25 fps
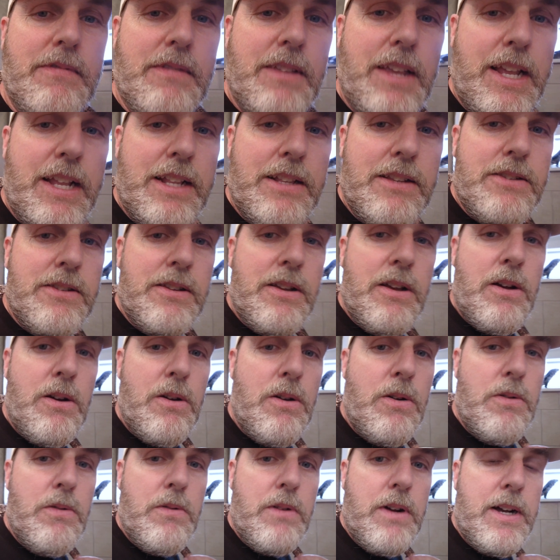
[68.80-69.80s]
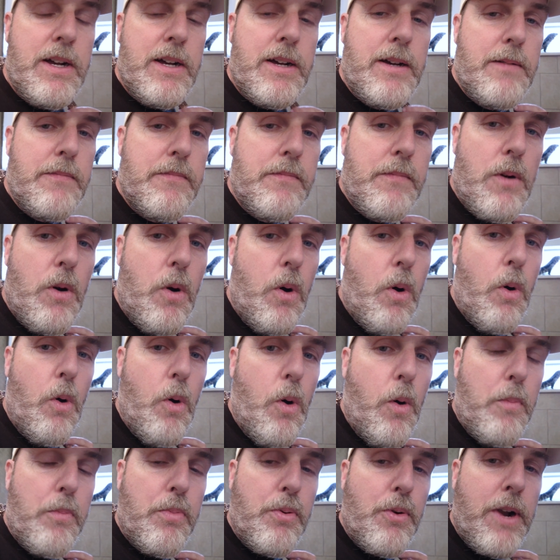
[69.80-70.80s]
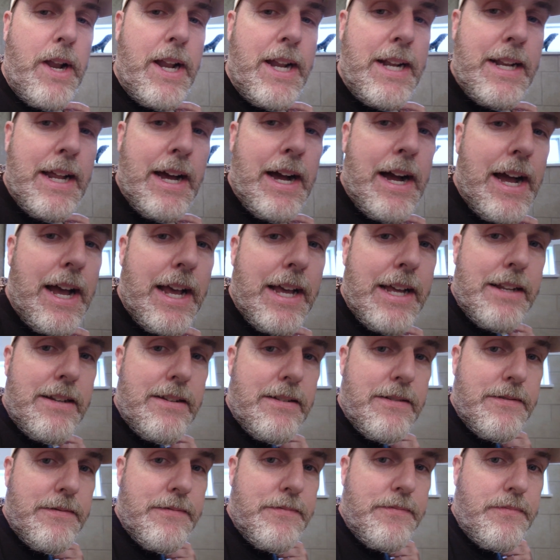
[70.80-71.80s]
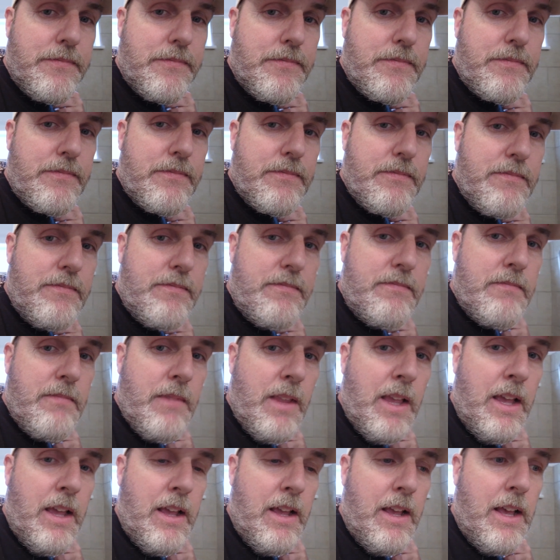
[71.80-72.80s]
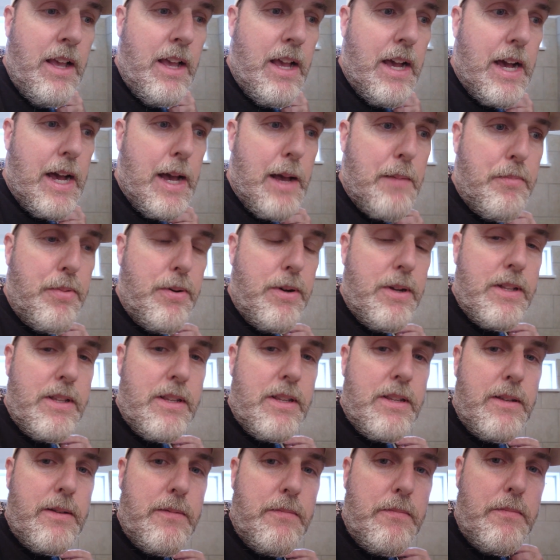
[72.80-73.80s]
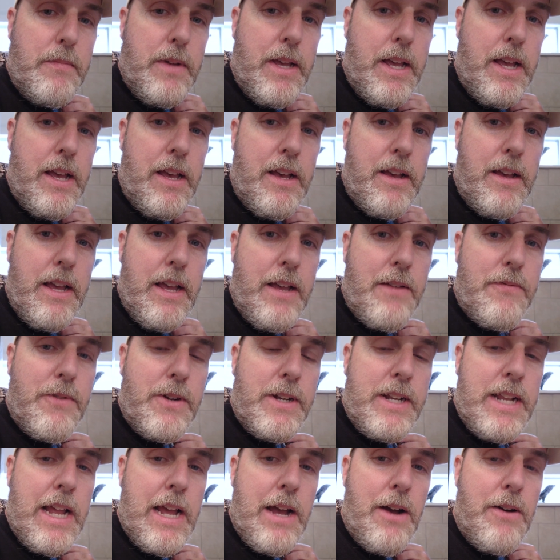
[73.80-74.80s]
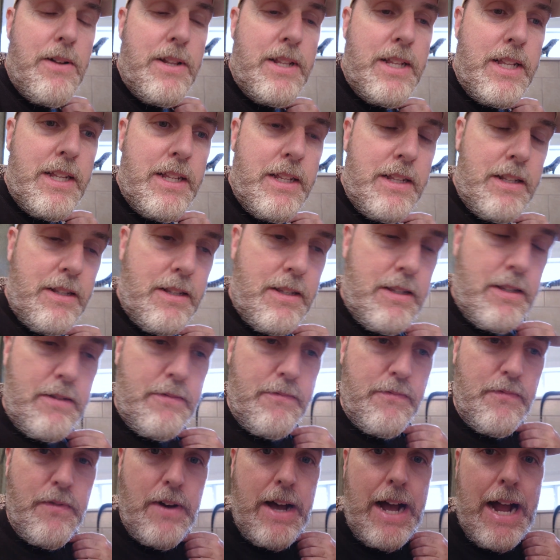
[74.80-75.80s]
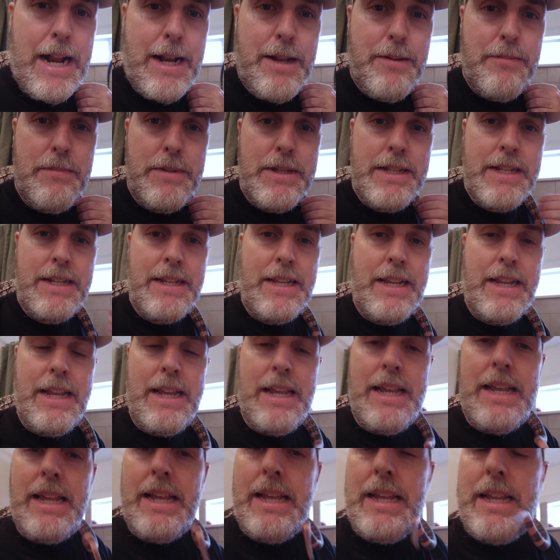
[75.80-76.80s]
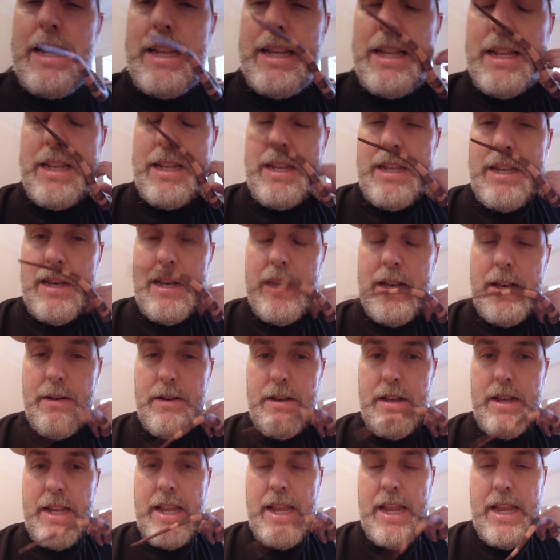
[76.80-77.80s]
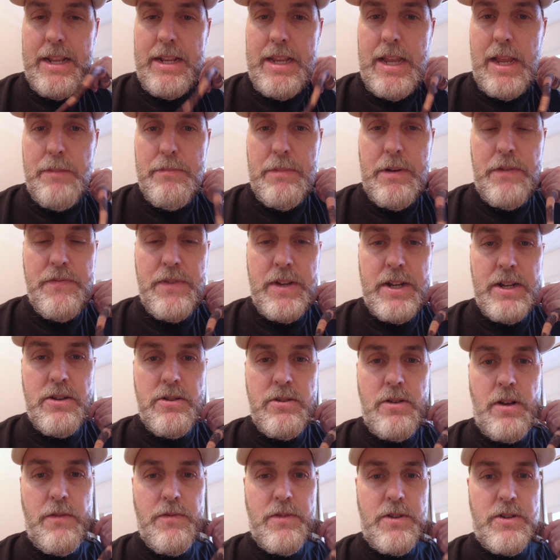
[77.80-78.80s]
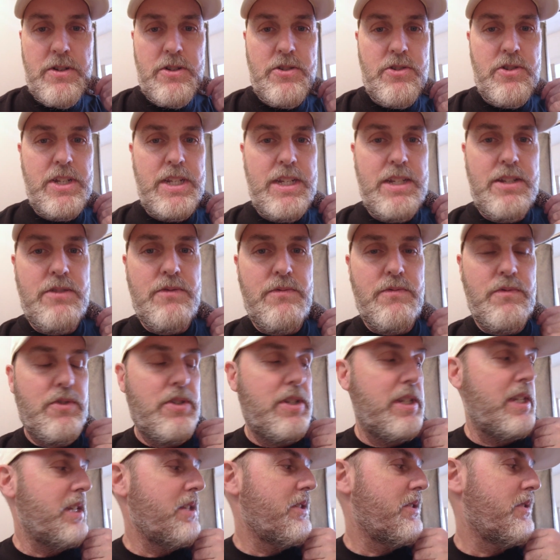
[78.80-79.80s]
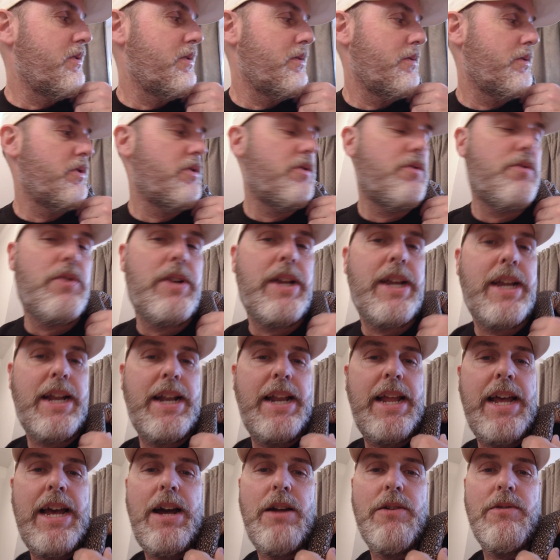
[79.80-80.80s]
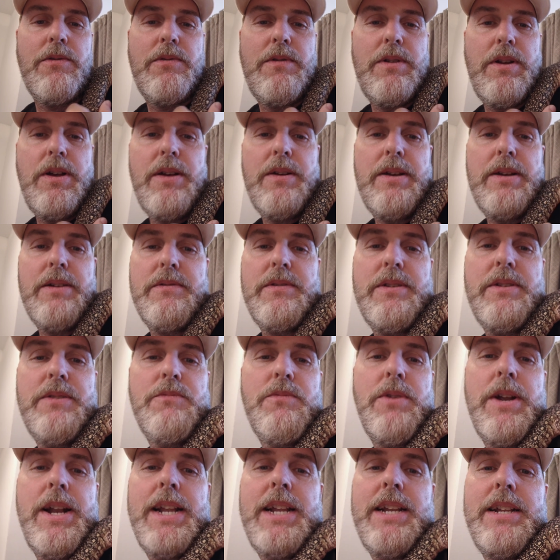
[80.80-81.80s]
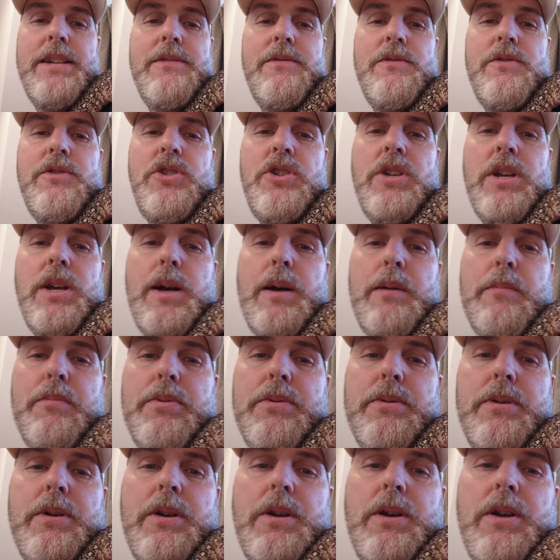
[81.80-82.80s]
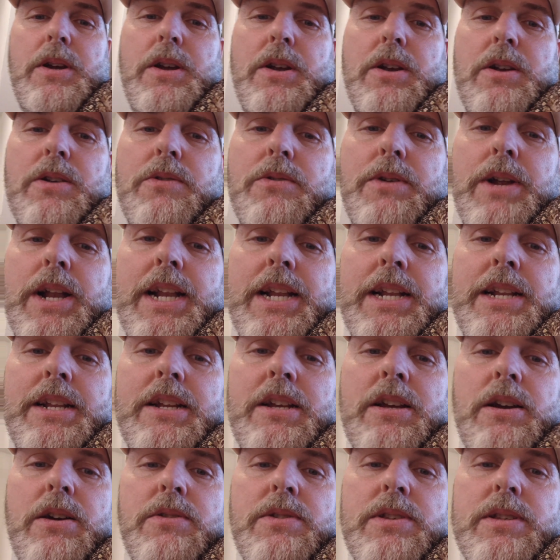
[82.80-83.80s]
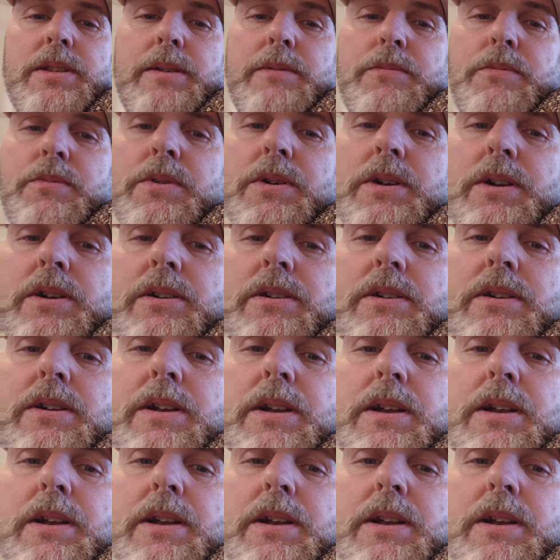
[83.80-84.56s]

And so, whole prey diet. I put some, every now and then, some vitamin E. I can't get my fingers off her. She's stringing out, ready to jump. Ready to go somewhere.